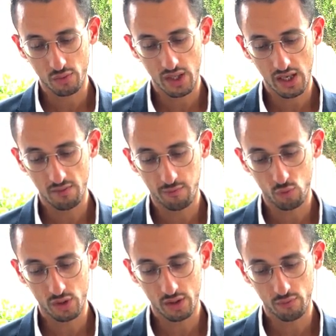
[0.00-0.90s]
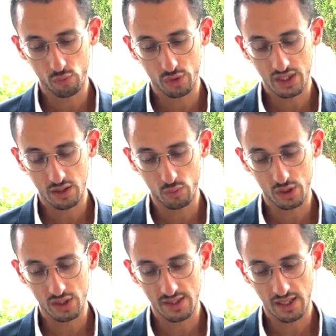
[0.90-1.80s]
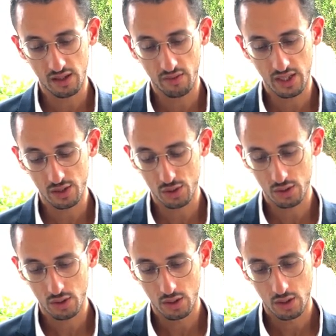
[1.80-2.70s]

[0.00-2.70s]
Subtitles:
on the L4 nerve root here, which is that grayish,